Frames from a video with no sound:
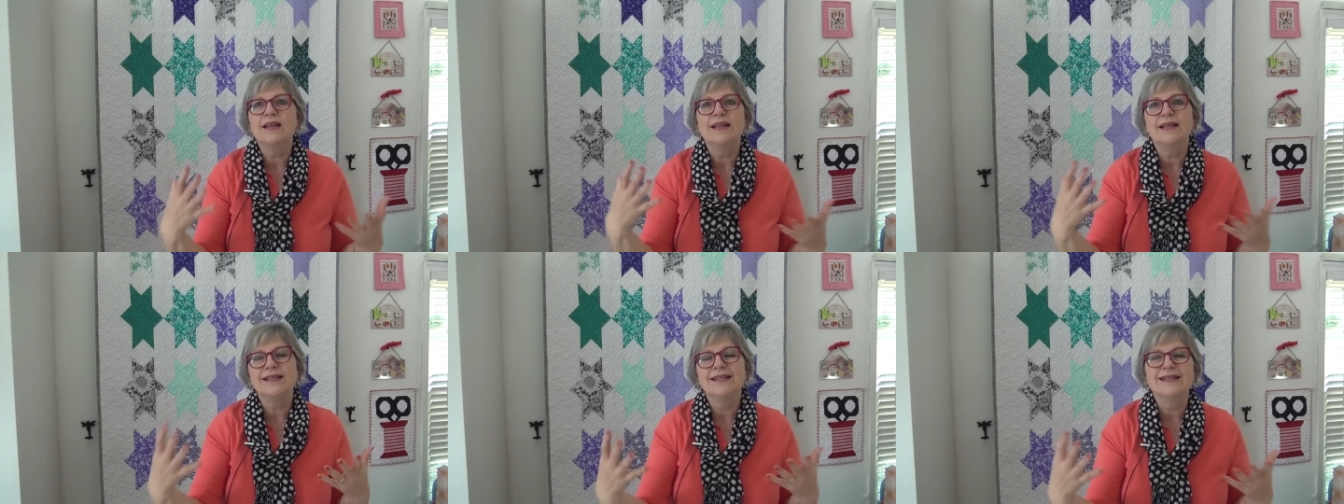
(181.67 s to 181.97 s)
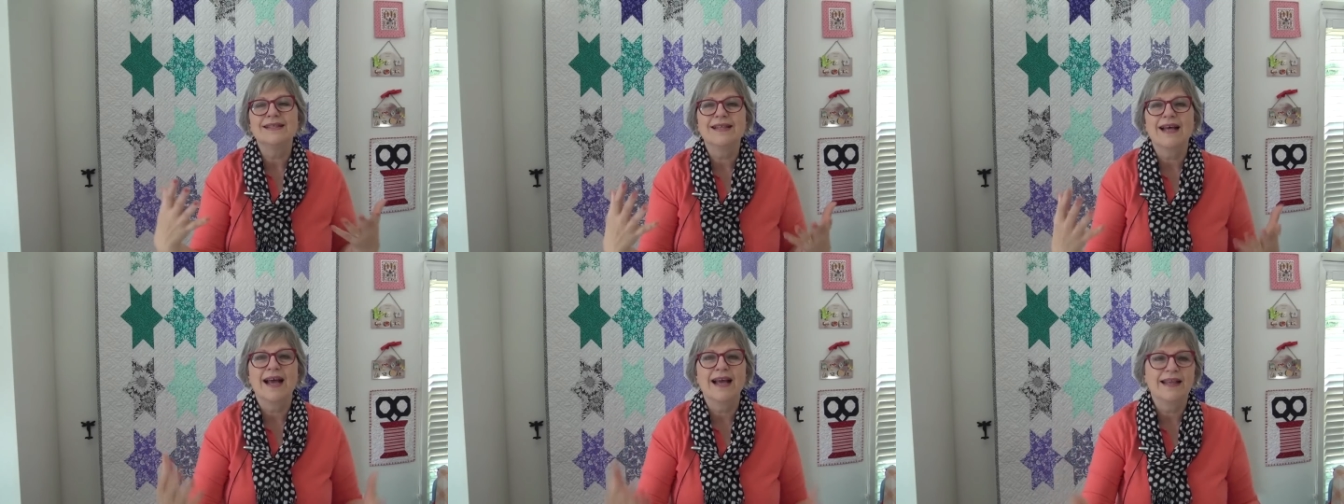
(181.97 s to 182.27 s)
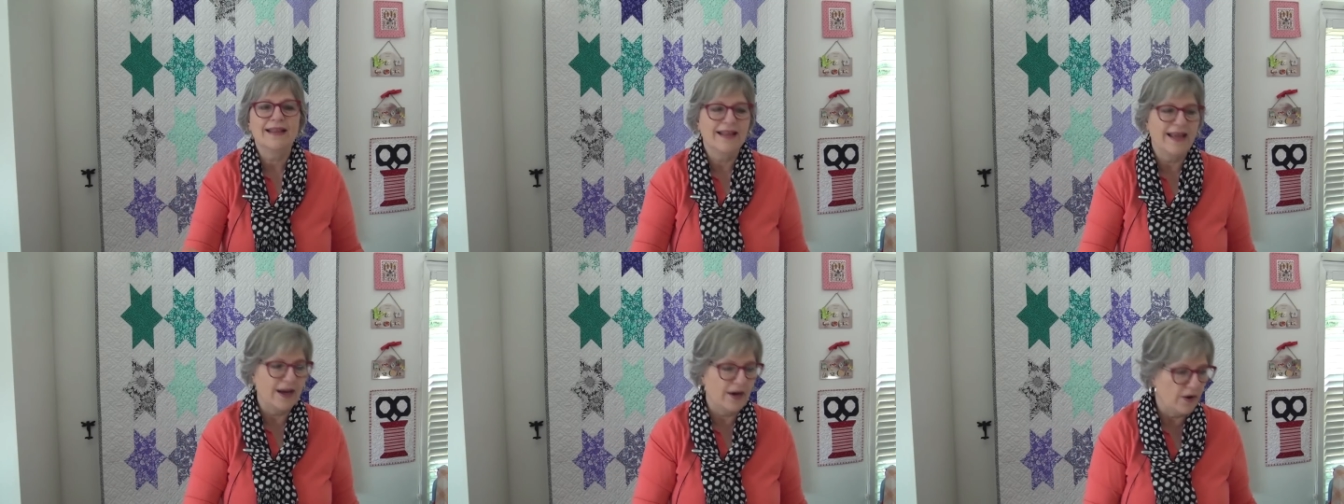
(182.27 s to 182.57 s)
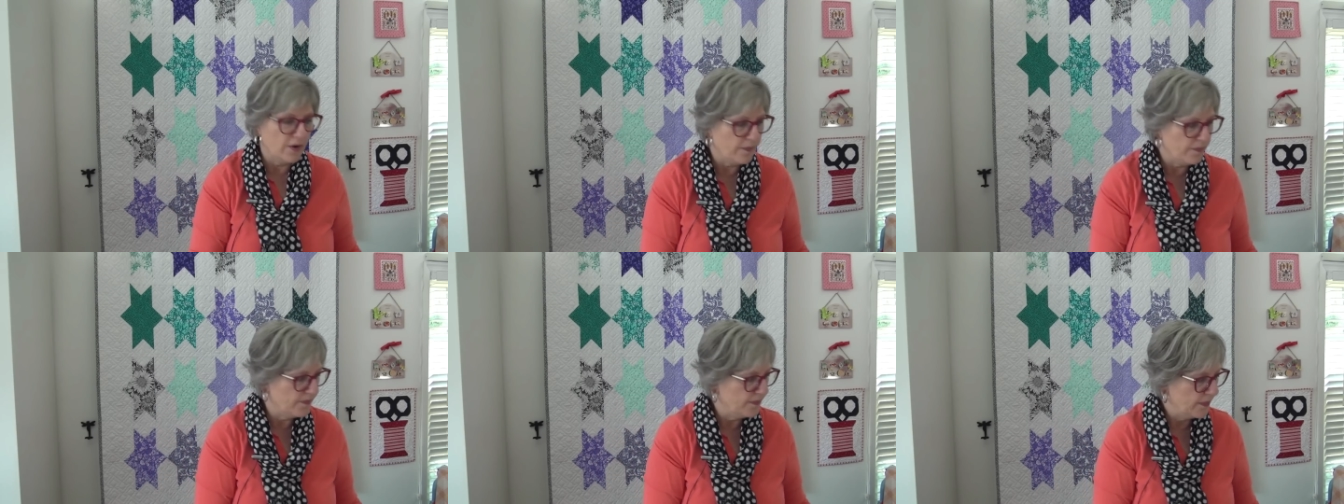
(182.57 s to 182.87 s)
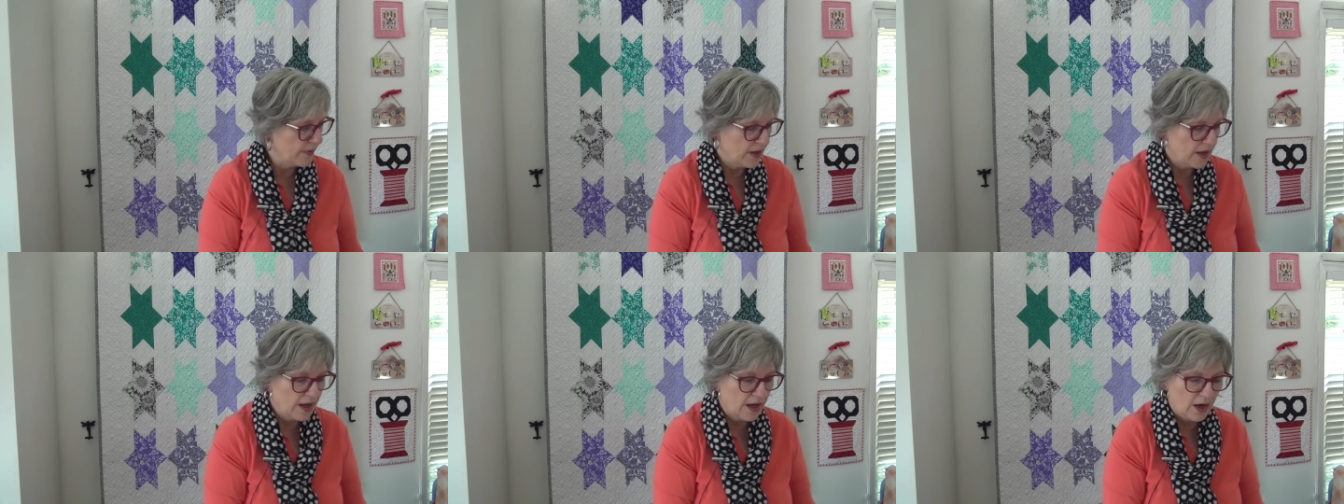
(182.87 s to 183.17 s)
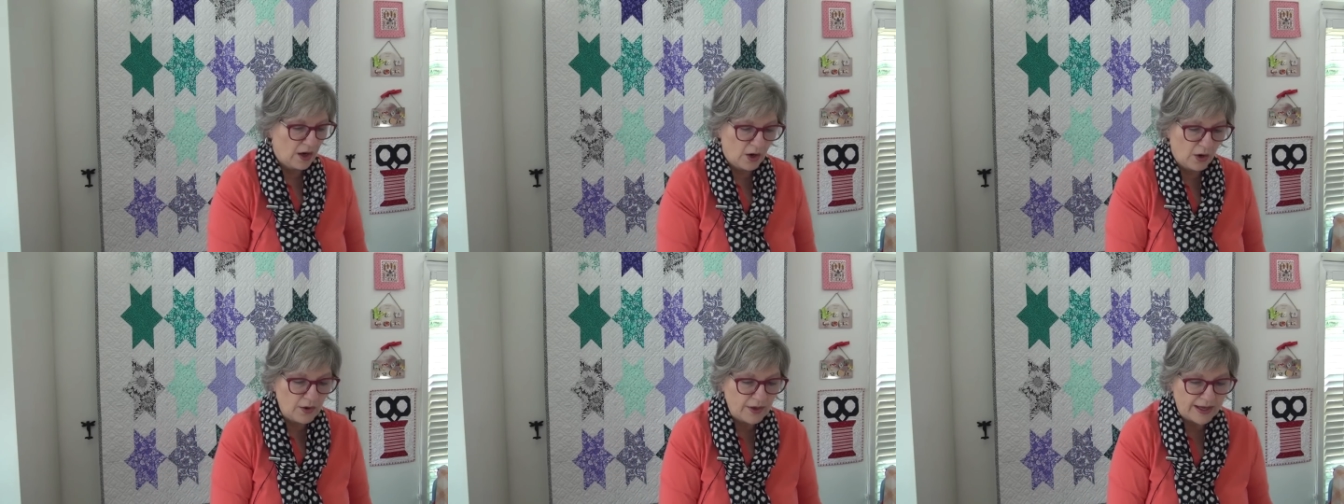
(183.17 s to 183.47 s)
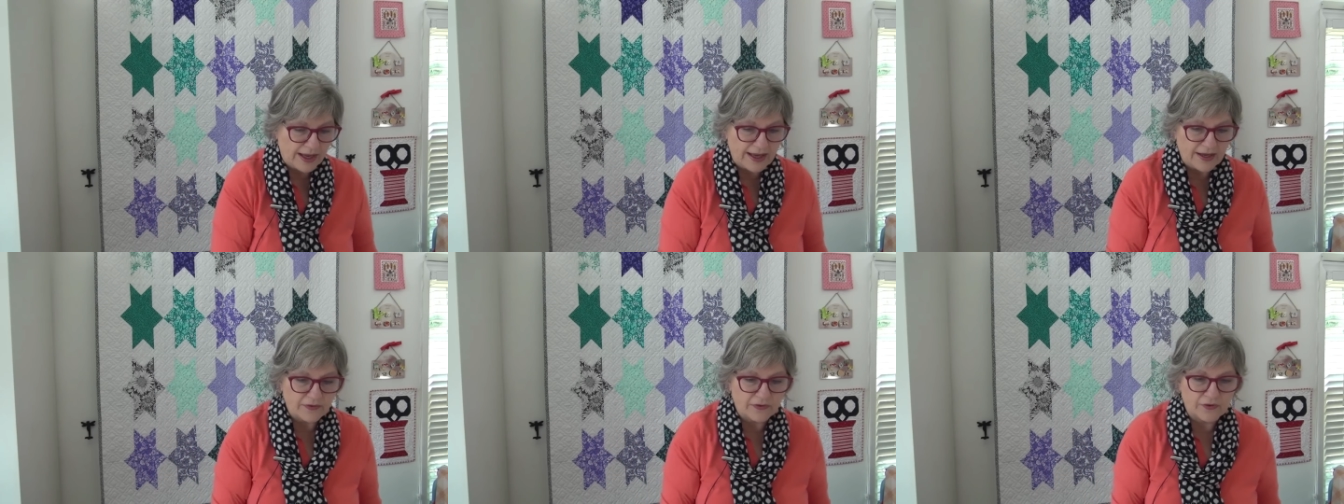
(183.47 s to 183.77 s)
the design there.
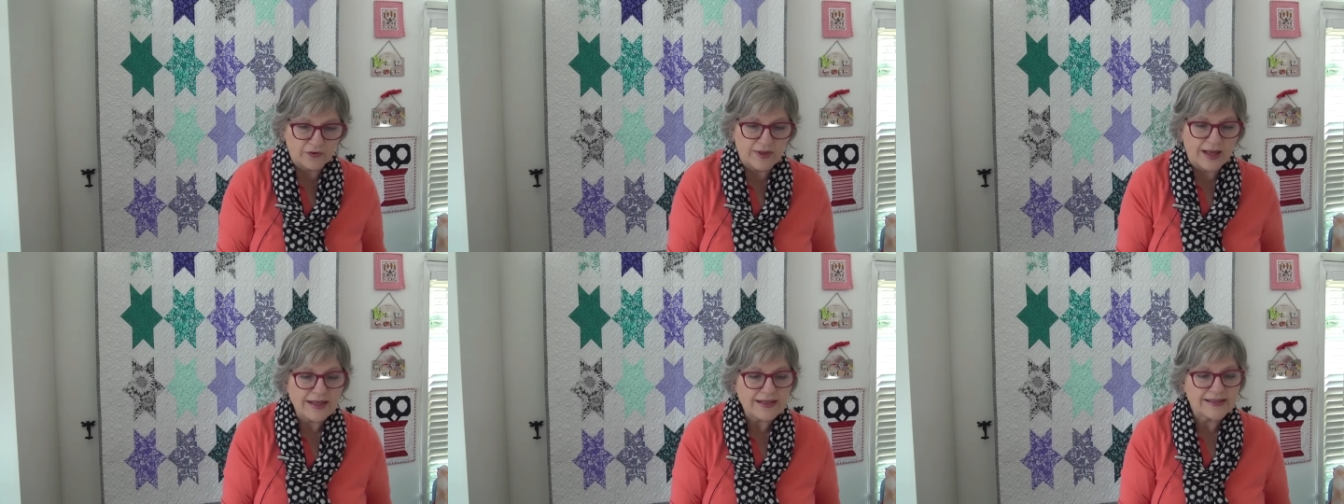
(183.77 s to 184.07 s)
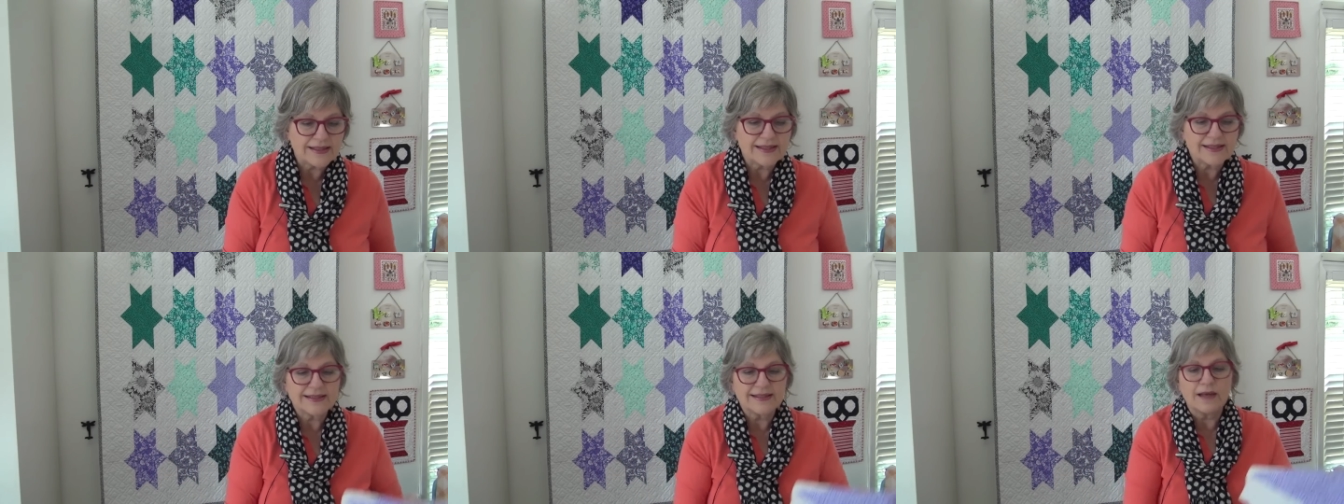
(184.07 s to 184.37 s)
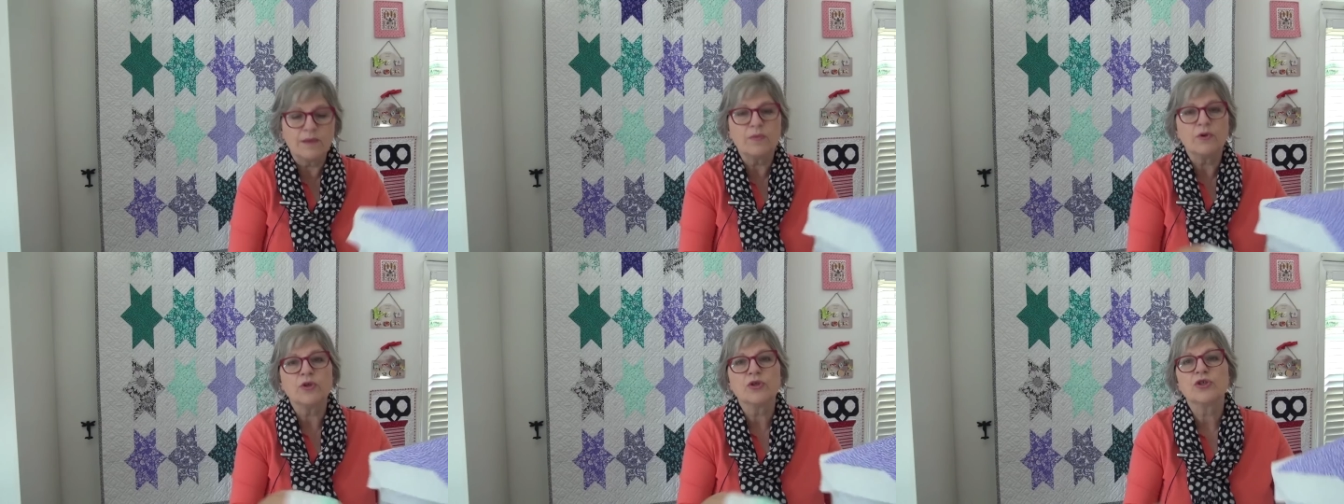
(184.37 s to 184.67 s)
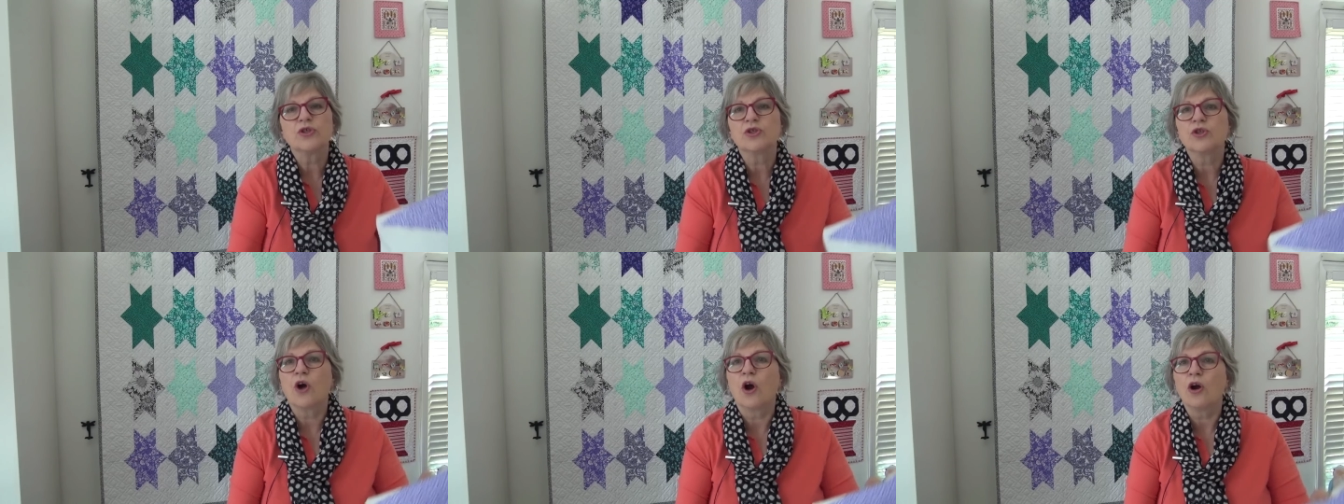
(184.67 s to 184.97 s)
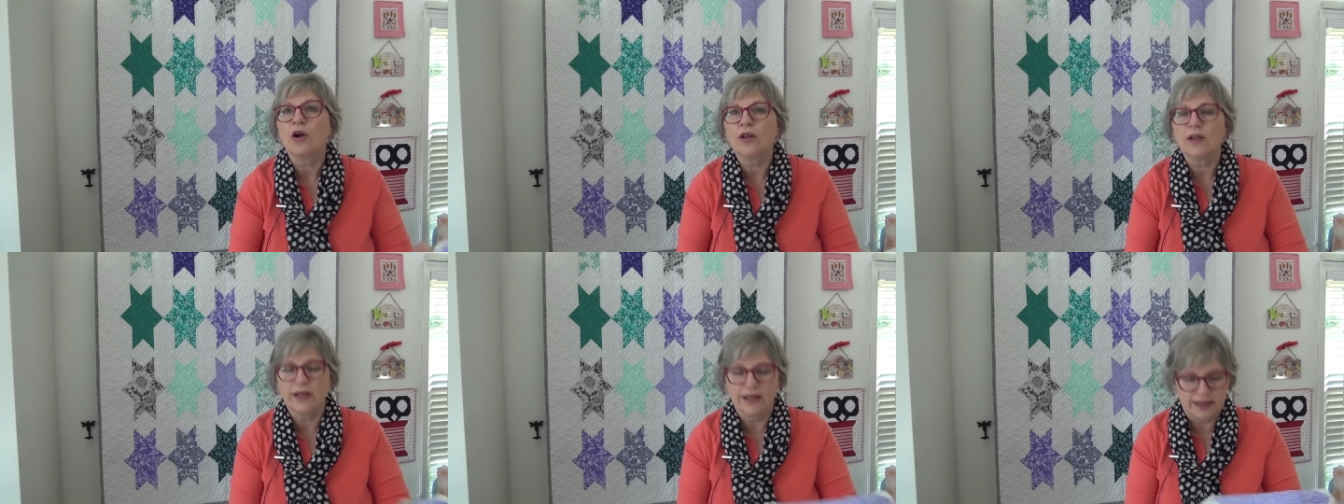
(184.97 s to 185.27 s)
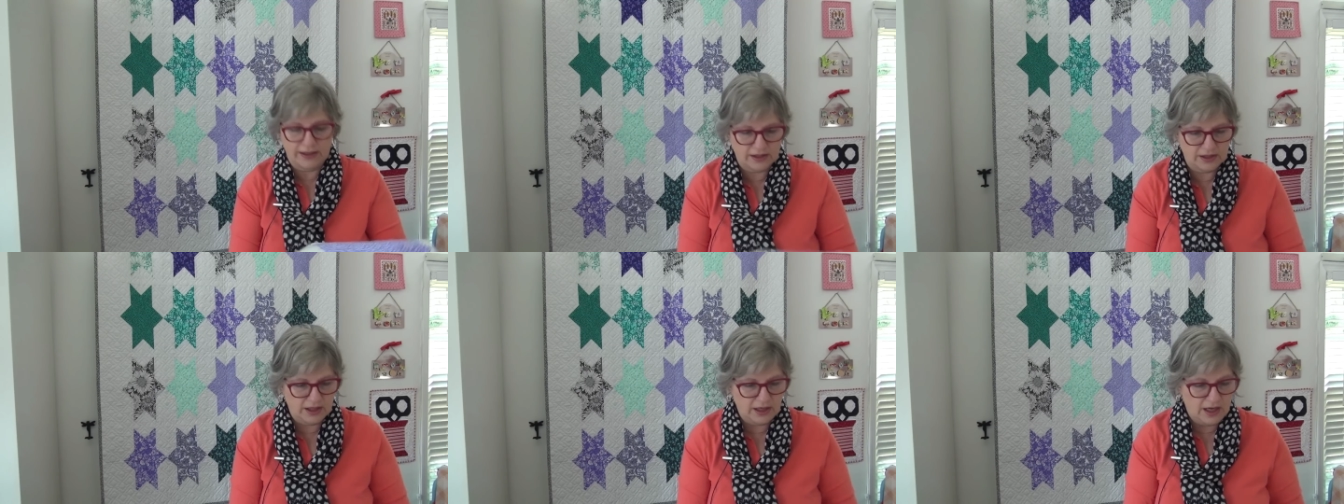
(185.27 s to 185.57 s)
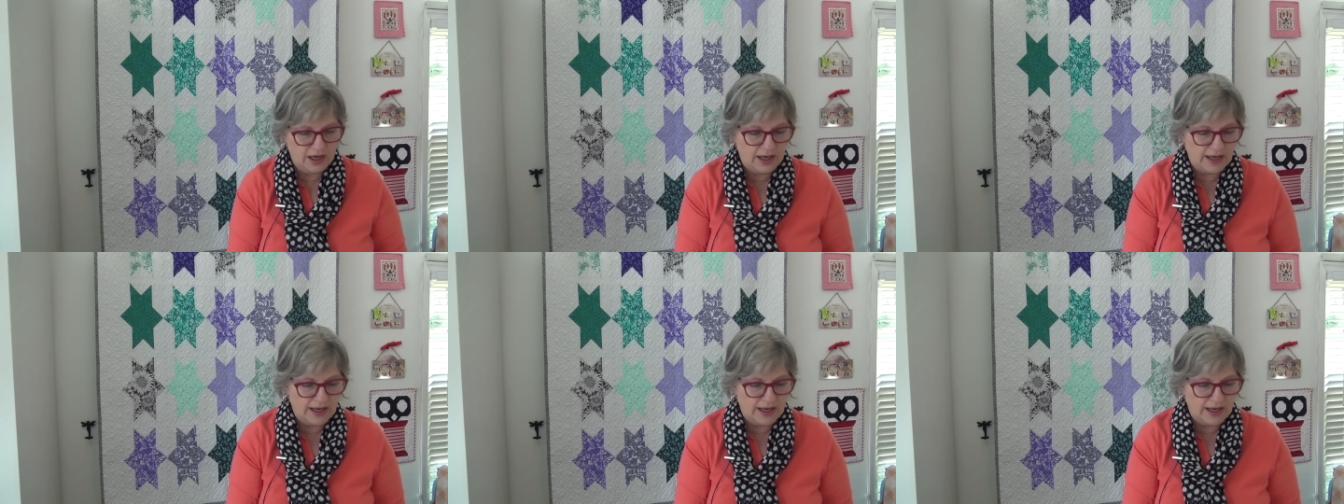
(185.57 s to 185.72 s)
Okay, so that's the Summer Starlet.